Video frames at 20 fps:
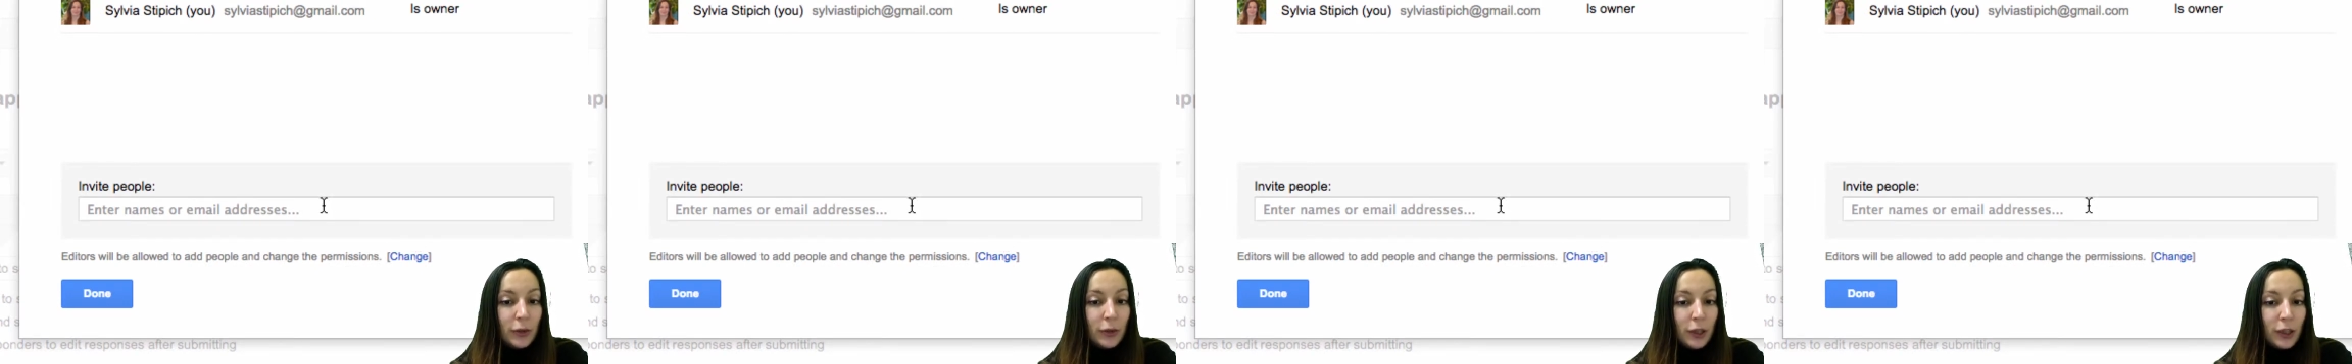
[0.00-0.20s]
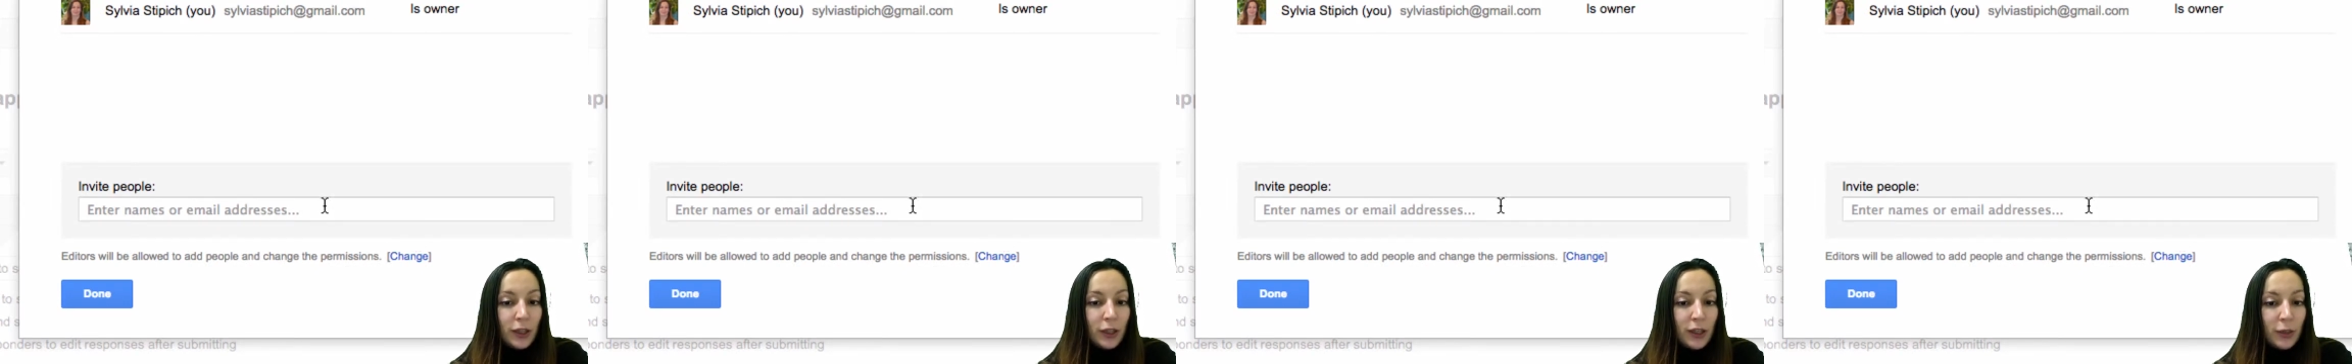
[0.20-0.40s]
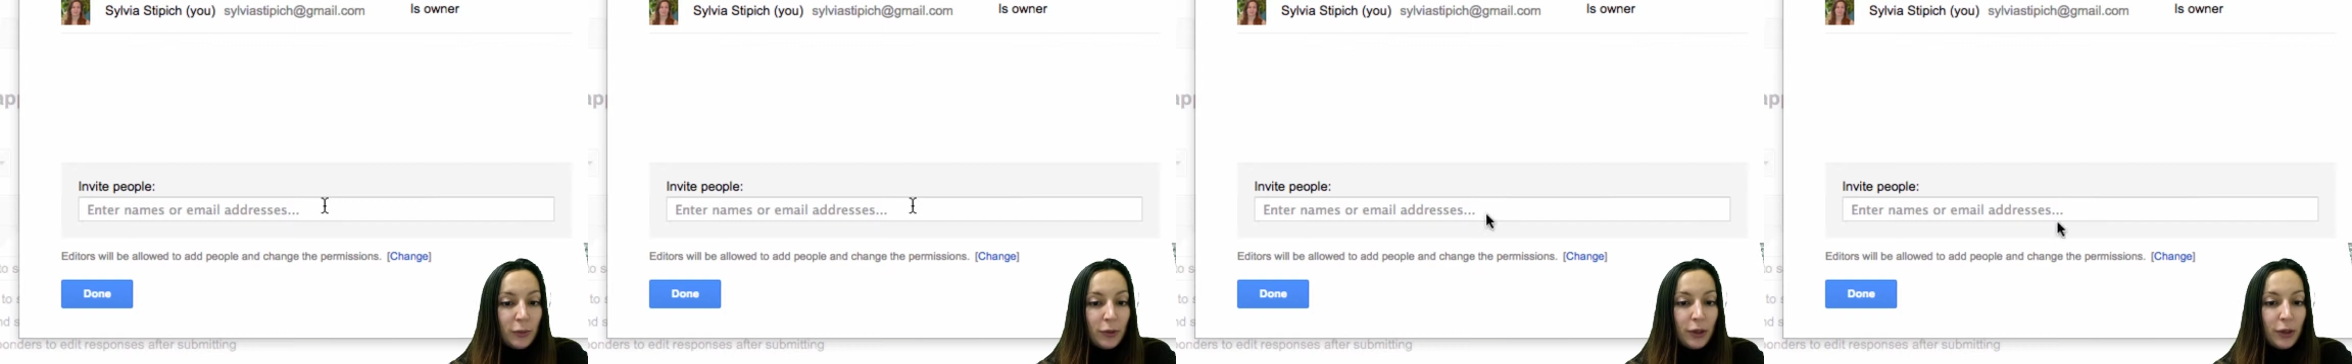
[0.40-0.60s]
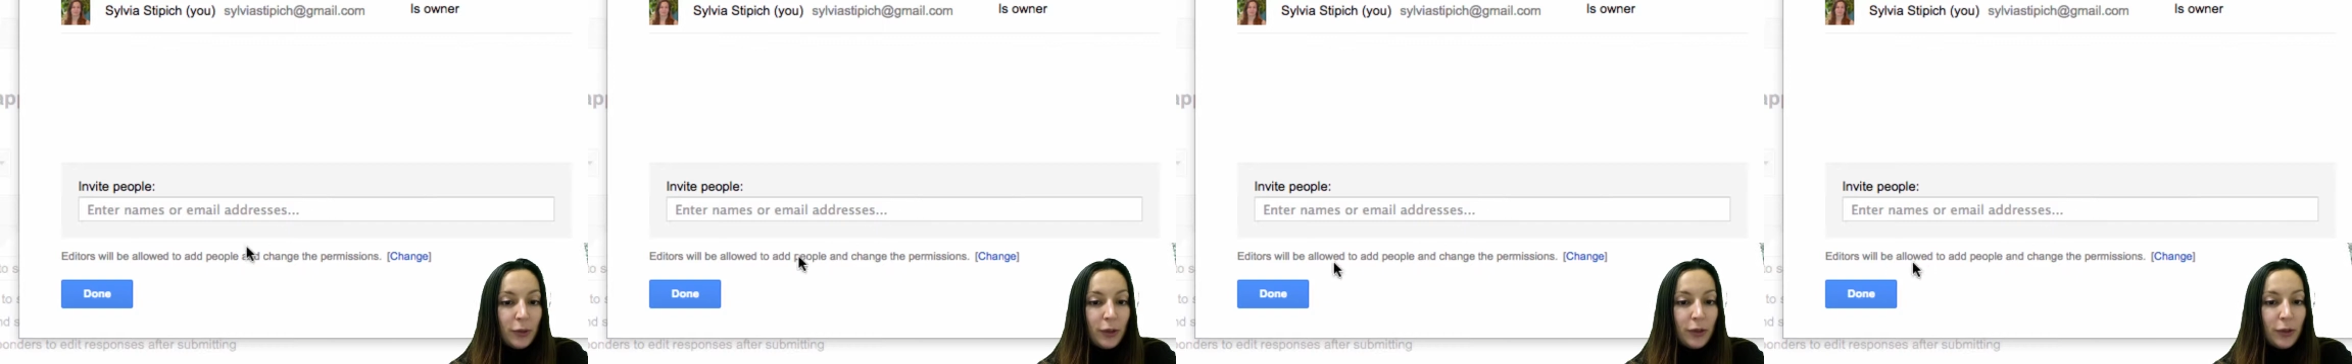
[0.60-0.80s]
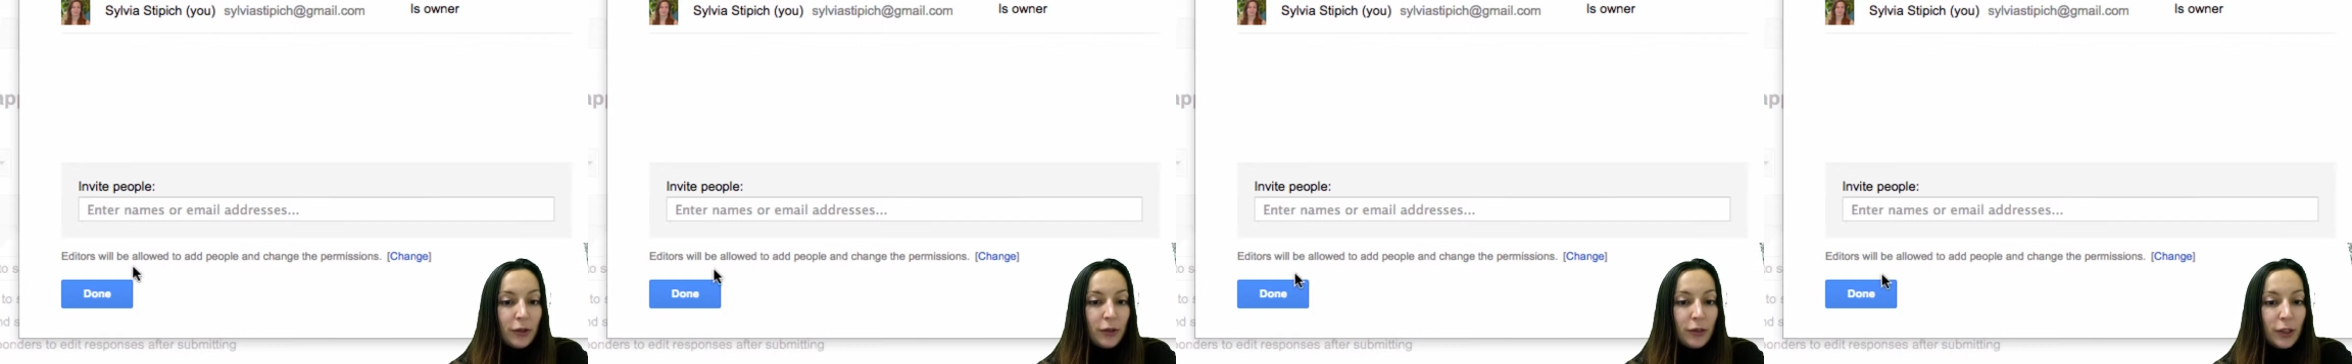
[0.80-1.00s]
want to collaborate
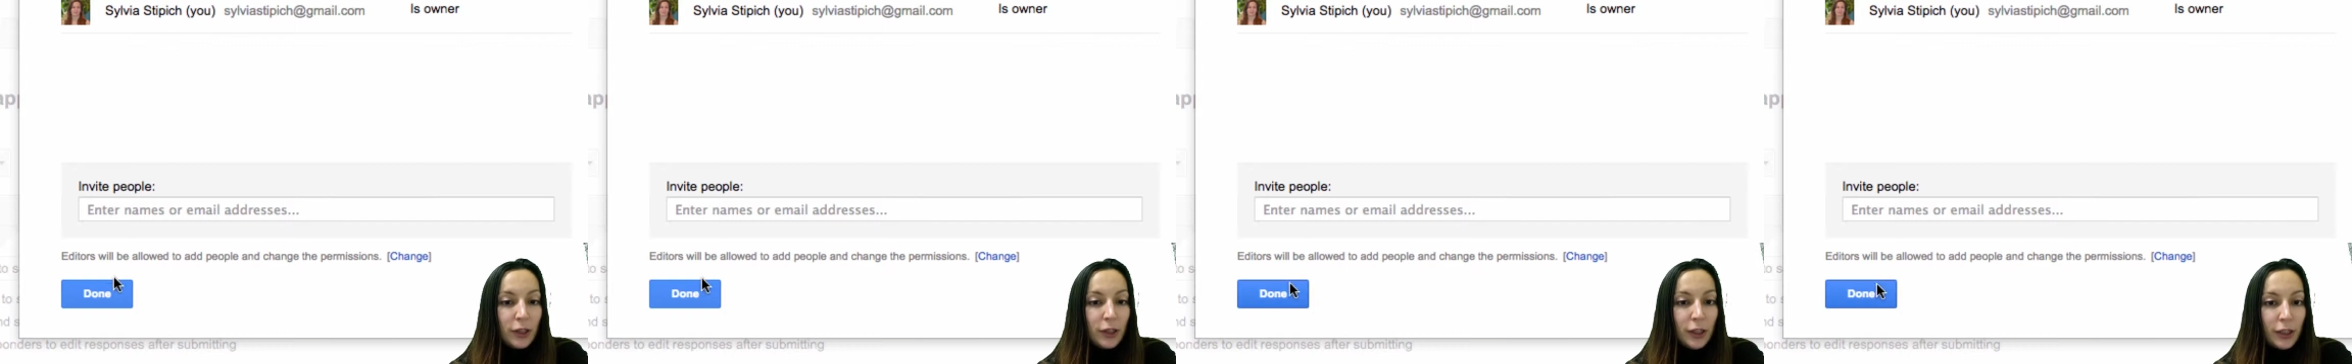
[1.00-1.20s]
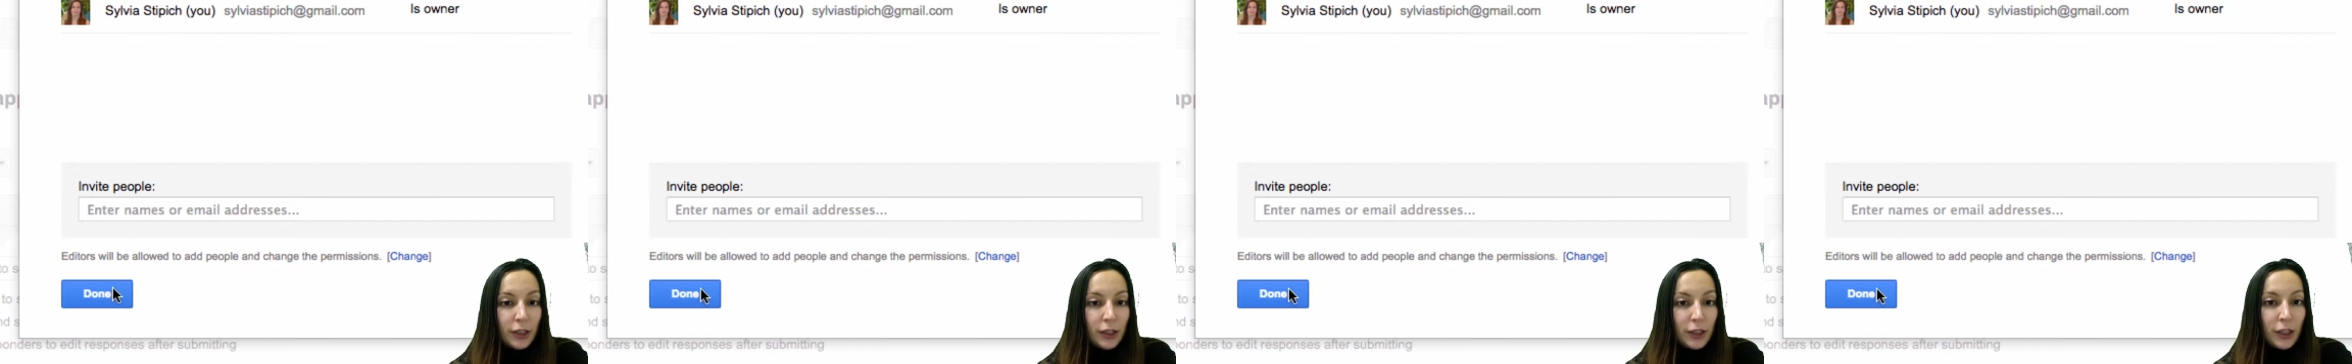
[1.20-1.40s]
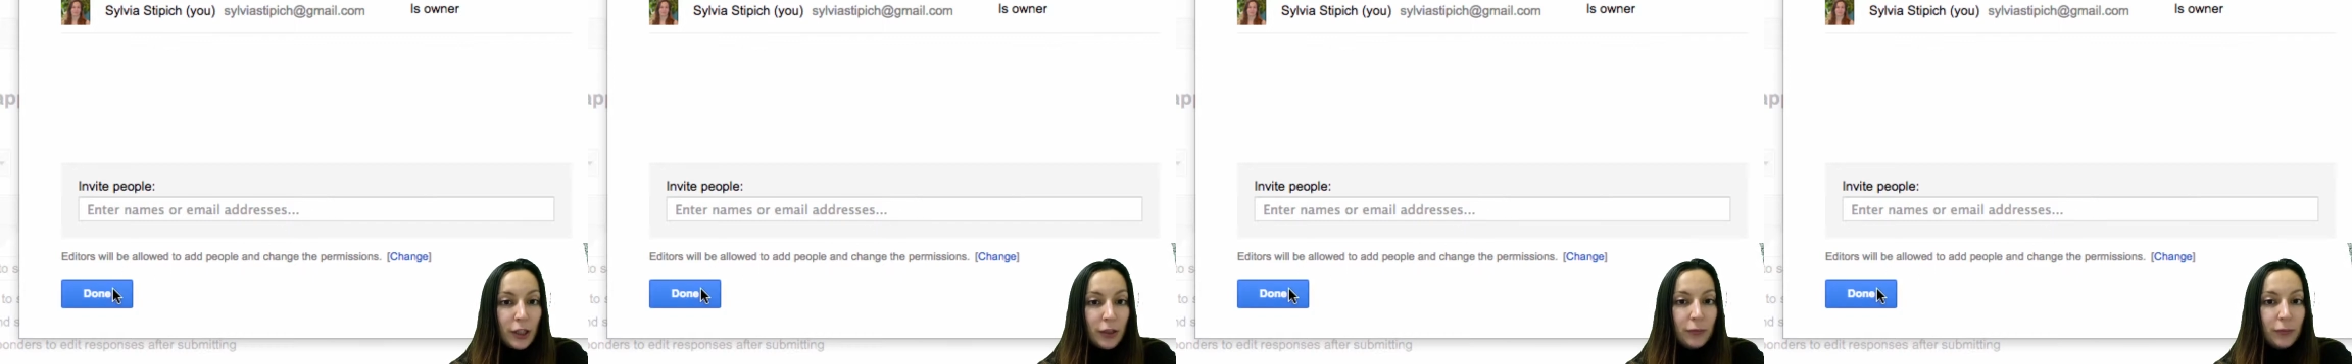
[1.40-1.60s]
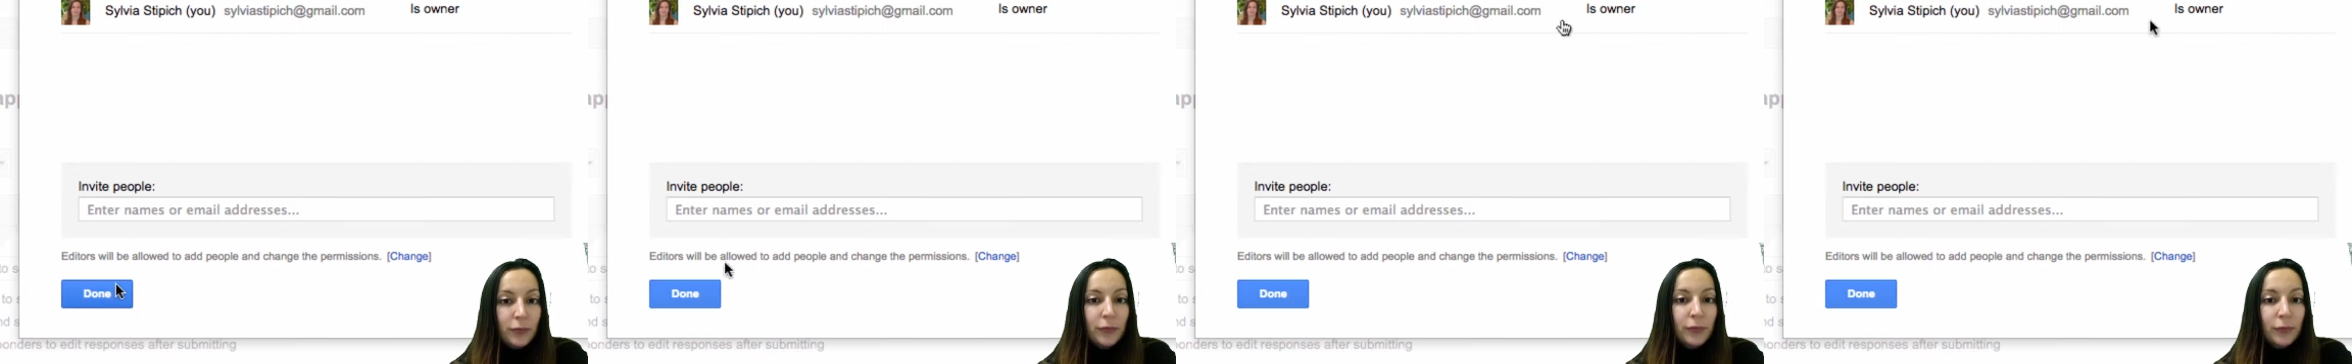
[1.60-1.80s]
with and click Done.